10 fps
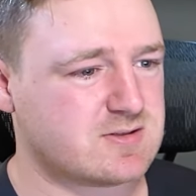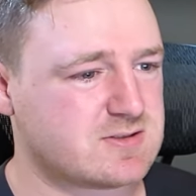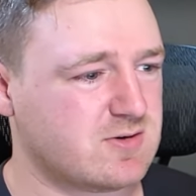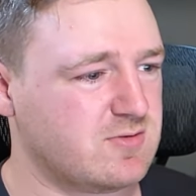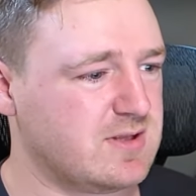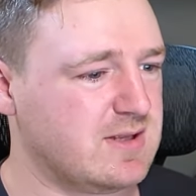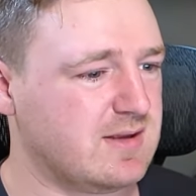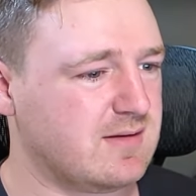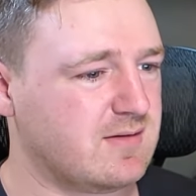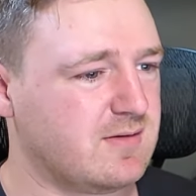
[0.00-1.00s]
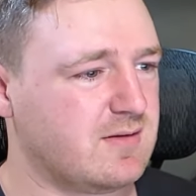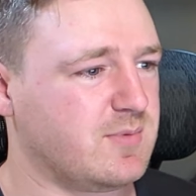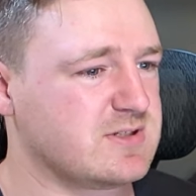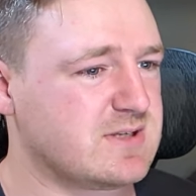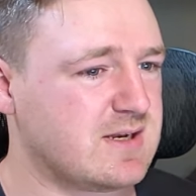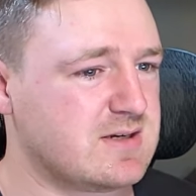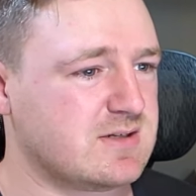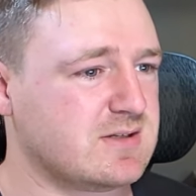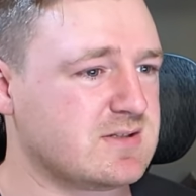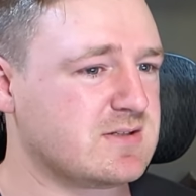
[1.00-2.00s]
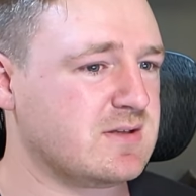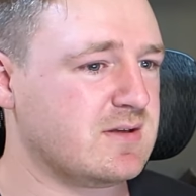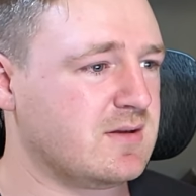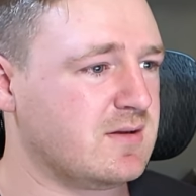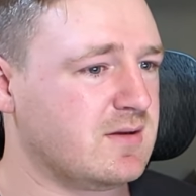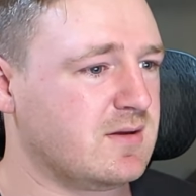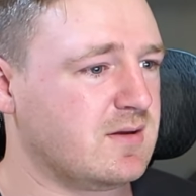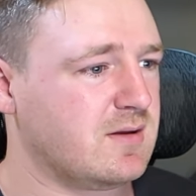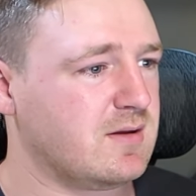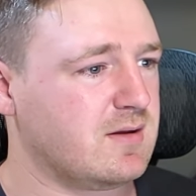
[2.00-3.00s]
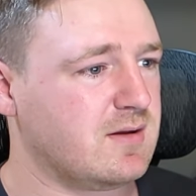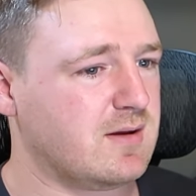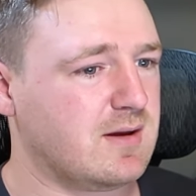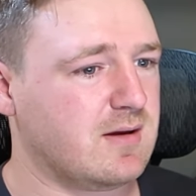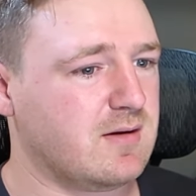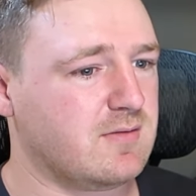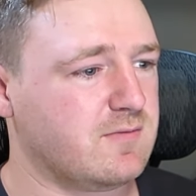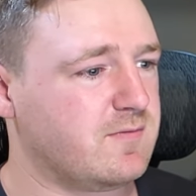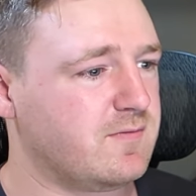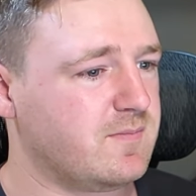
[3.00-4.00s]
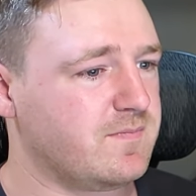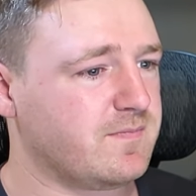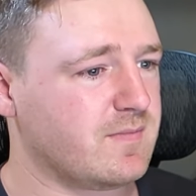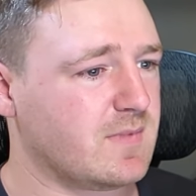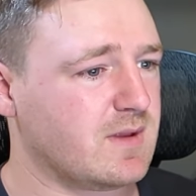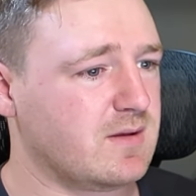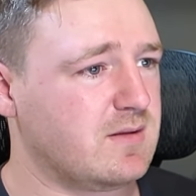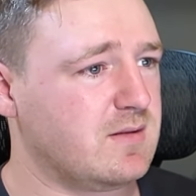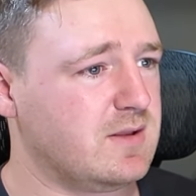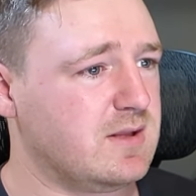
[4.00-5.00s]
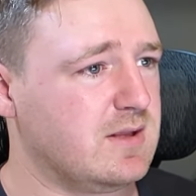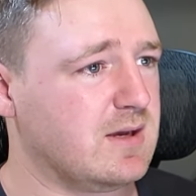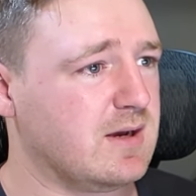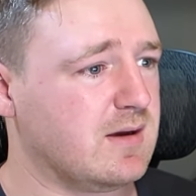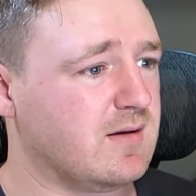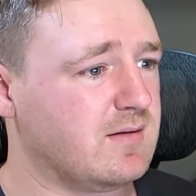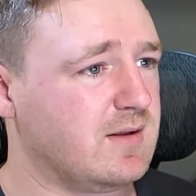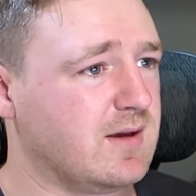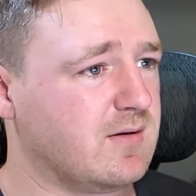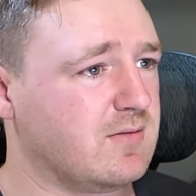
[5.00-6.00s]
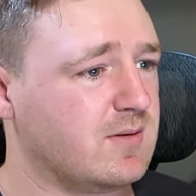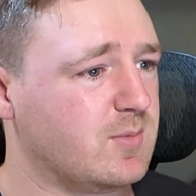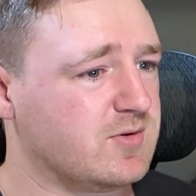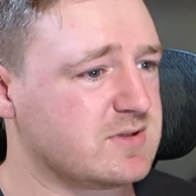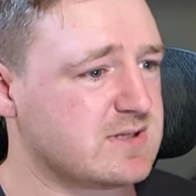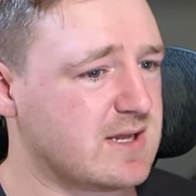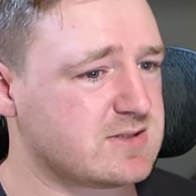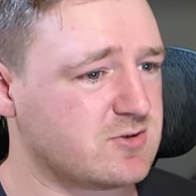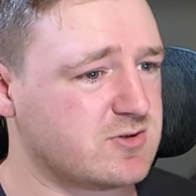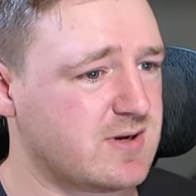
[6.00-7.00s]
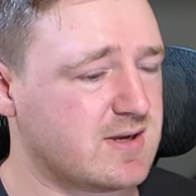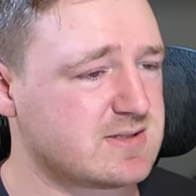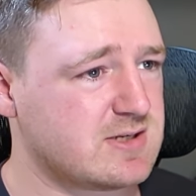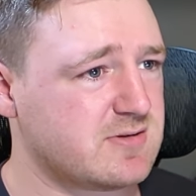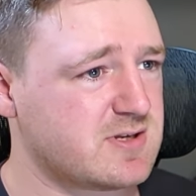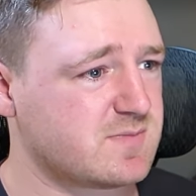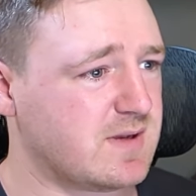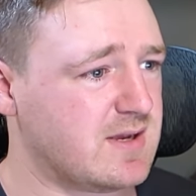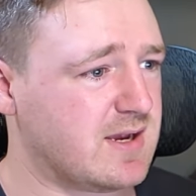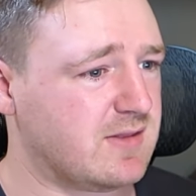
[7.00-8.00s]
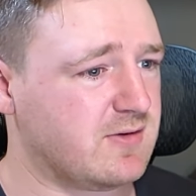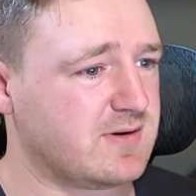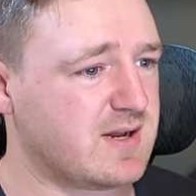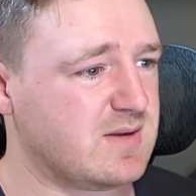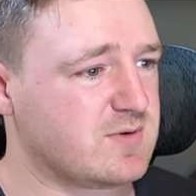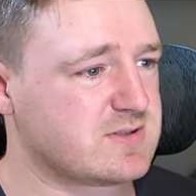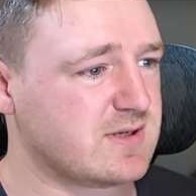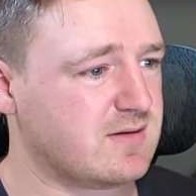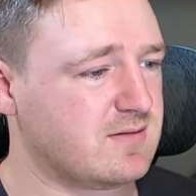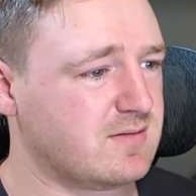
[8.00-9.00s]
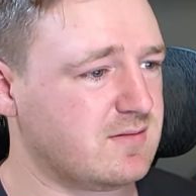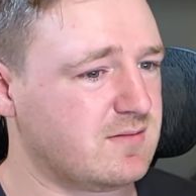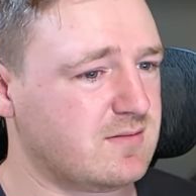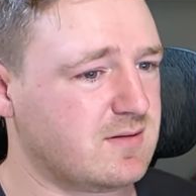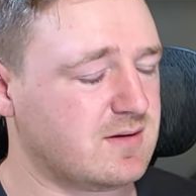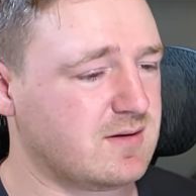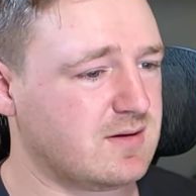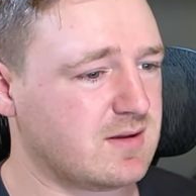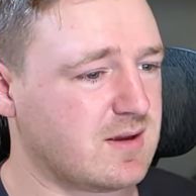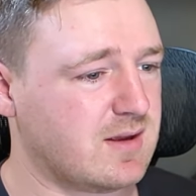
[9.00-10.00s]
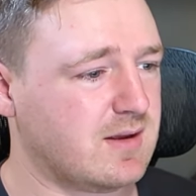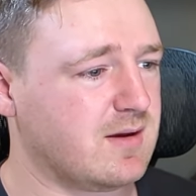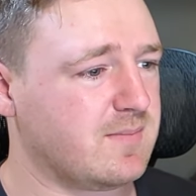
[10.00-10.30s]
will show the percentages of the of the stats. So Dragons, I had Dragons by 8K, they're 90%. Okay.